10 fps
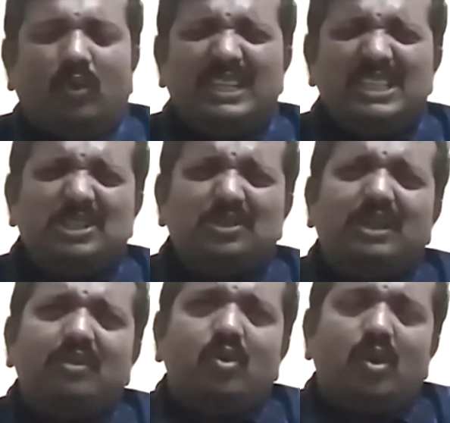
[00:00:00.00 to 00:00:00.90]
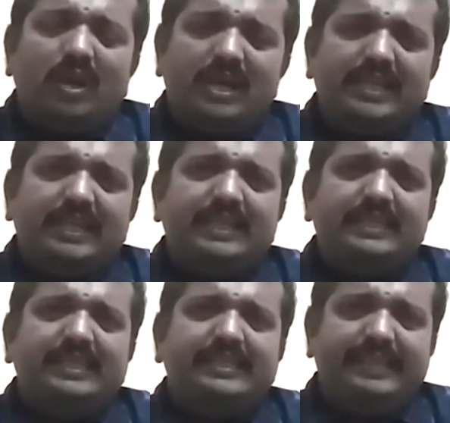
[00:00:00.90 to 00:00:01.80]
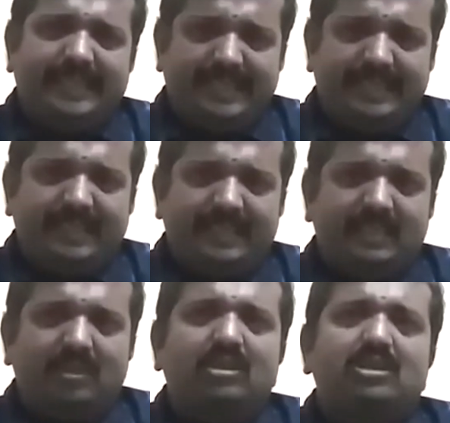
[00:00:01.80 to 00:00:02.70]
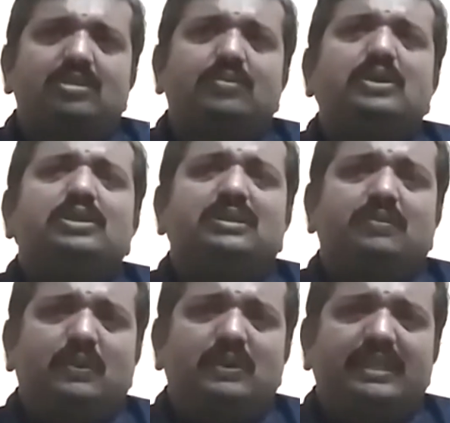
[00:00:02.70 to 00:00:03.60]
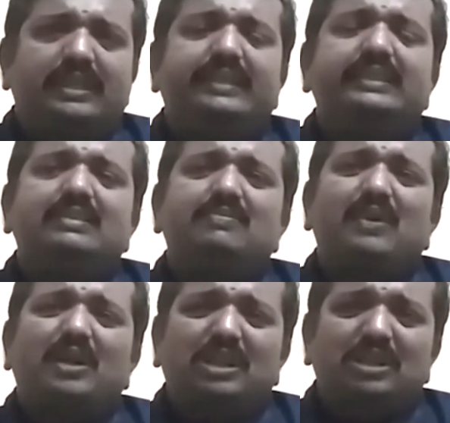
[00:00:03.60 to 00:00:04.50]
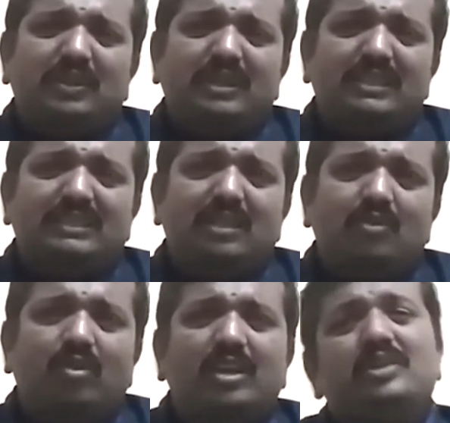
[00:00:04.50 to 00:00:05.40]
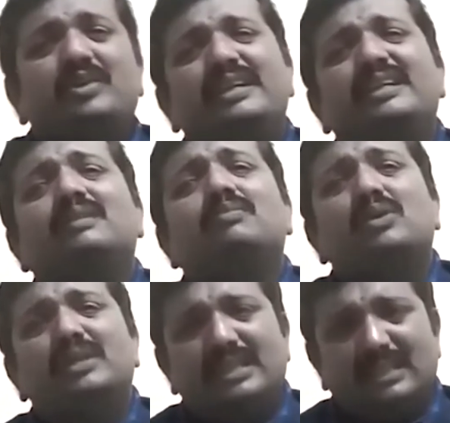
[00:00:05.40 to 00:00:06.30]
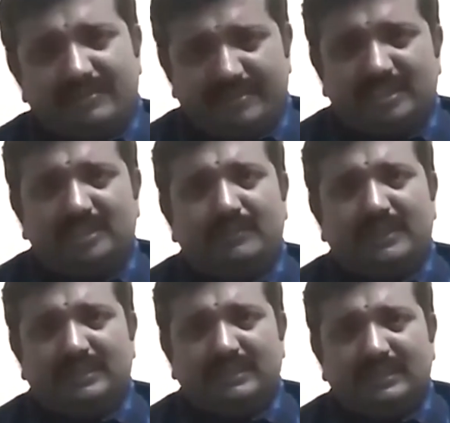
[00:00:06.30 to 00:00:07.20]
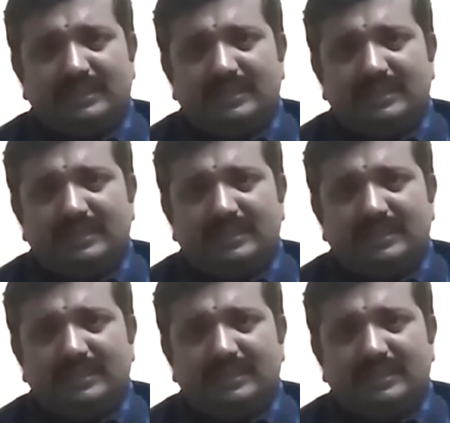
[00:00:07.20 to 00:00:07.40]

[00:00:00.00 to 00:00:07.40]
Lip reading: once you have altered the gene in order to produce a protein, it is important to understand why you need that protein in the first place.